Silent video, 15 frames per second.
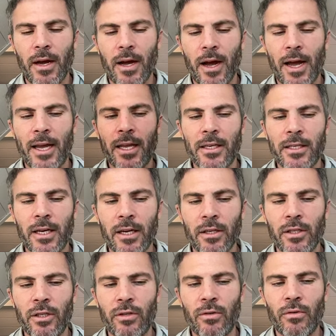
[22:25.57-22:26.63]
I can tell
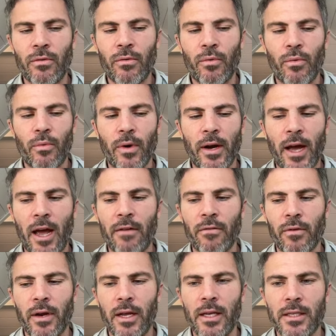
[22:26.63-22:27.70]
you, when I've
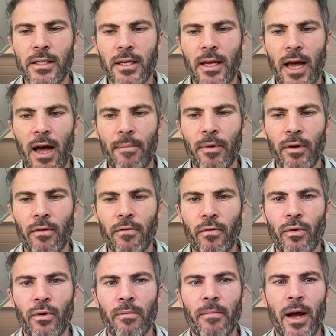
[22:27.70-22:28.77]
raised capital
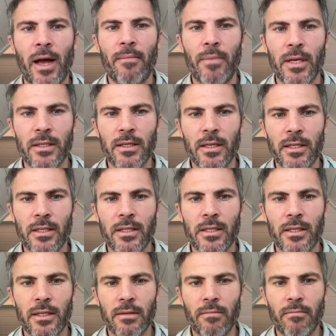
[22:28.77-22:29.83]
for my businesses
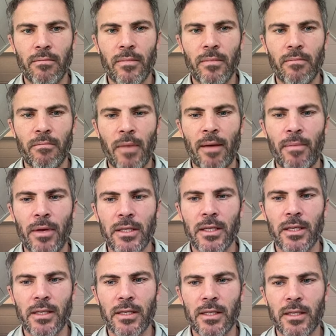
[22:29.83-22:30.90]

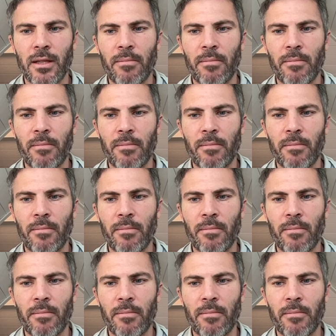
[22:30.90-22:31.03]
in the